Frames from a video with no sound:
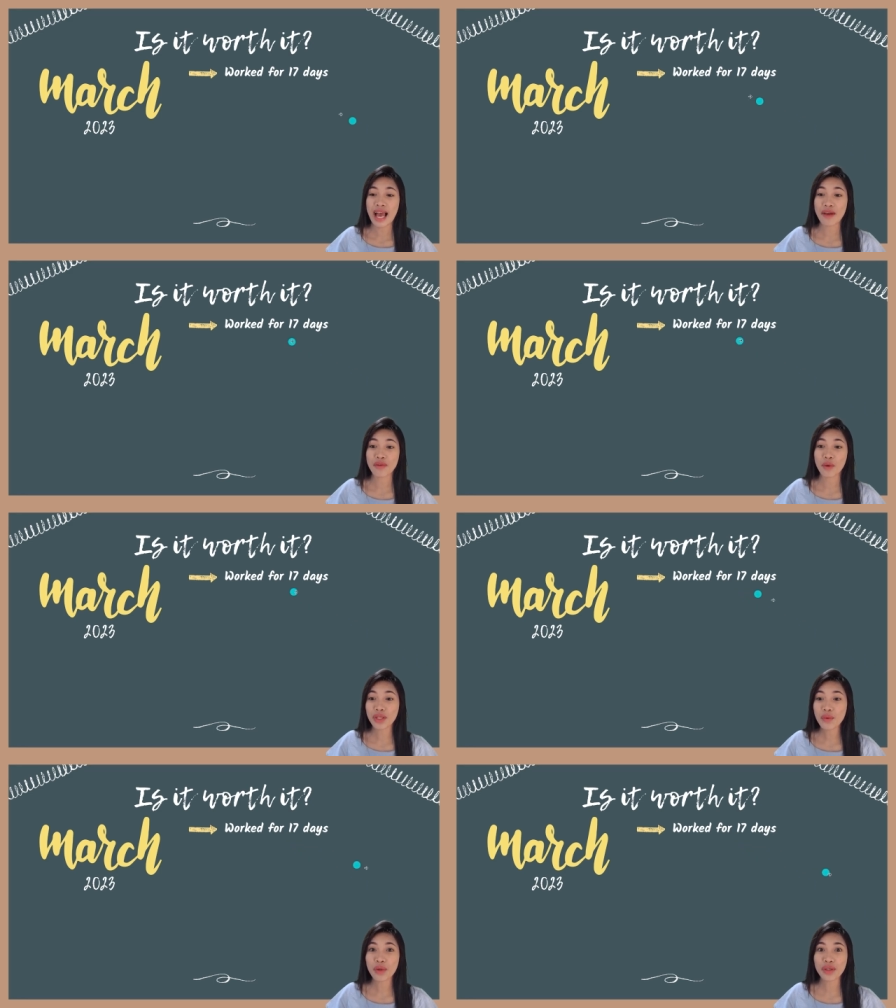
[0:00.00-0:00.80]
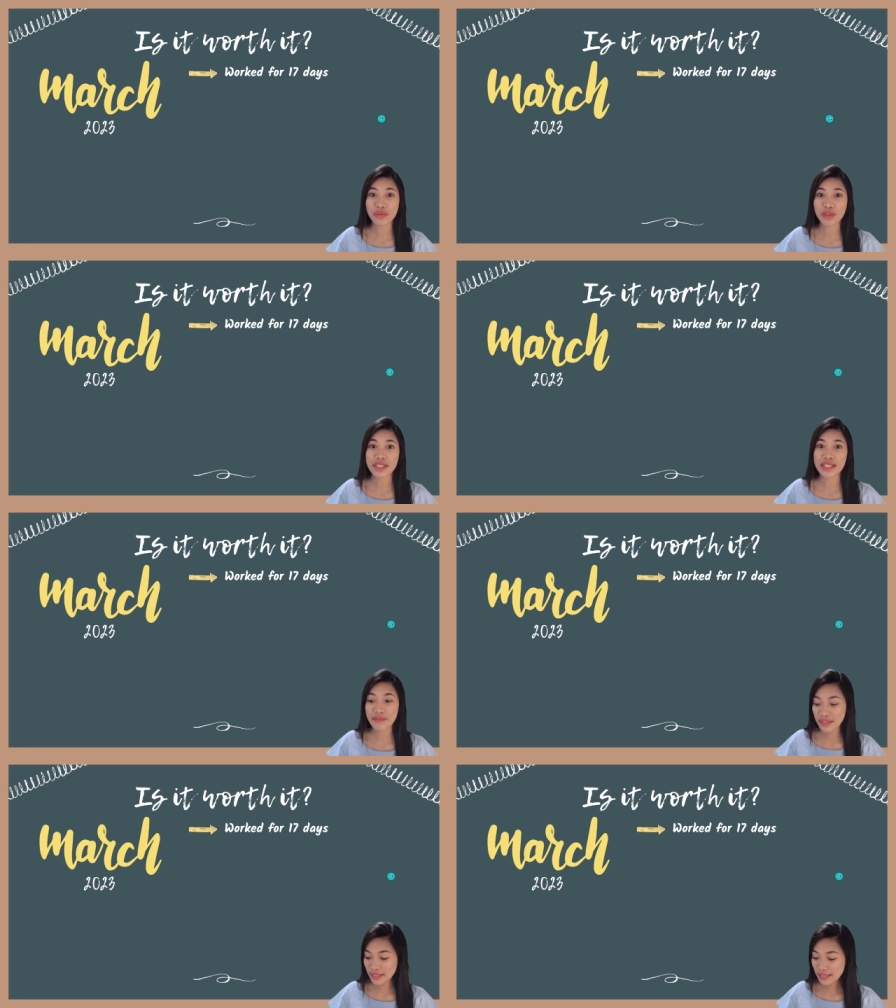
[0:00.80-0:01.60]
I've only worked for
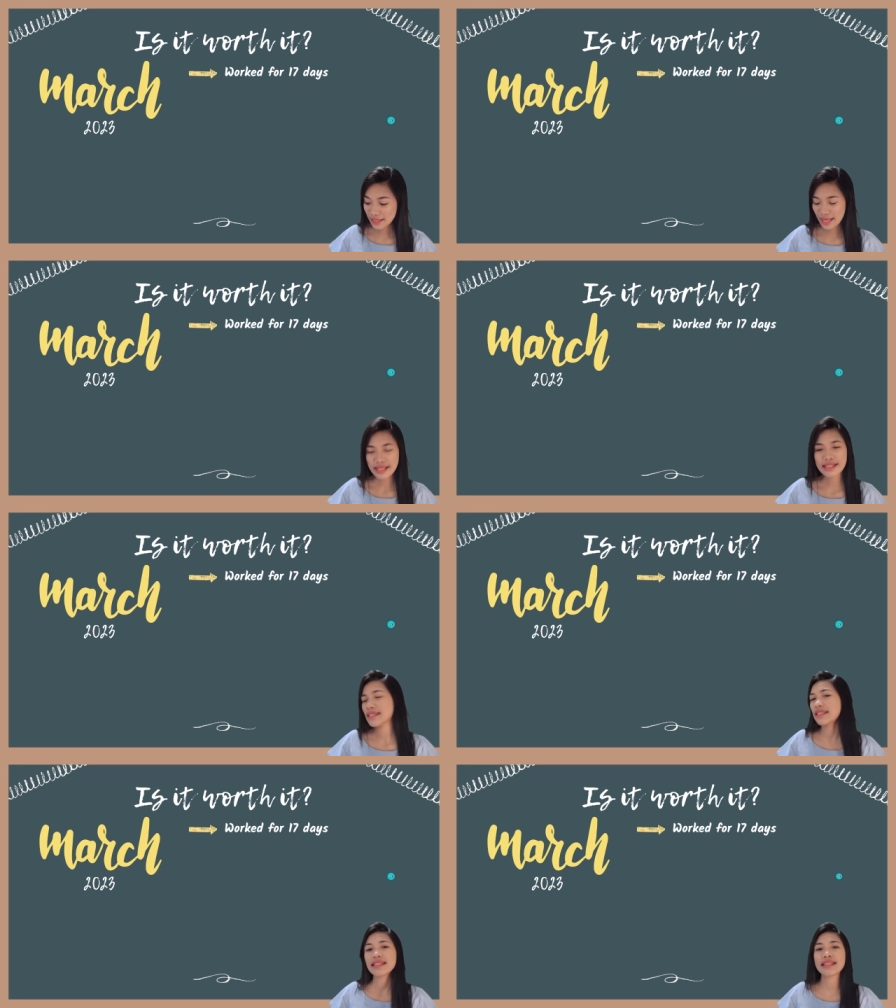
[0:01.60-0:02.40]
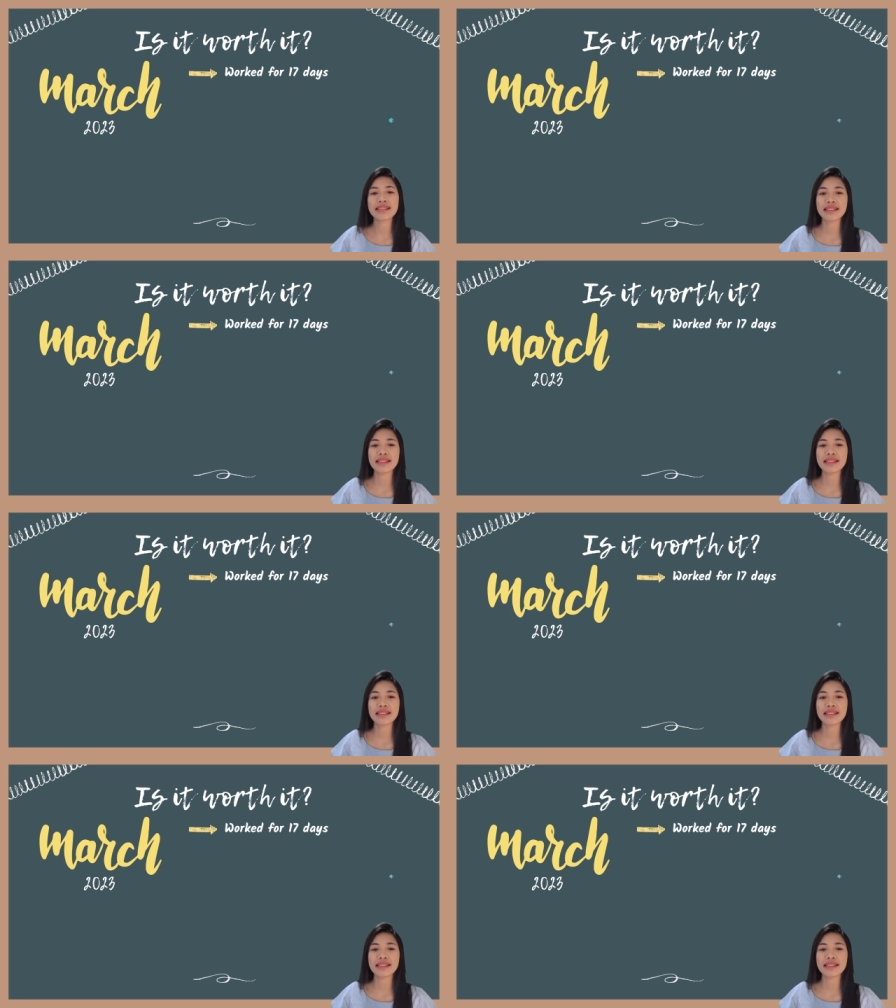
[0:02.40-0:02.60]
seventeen days.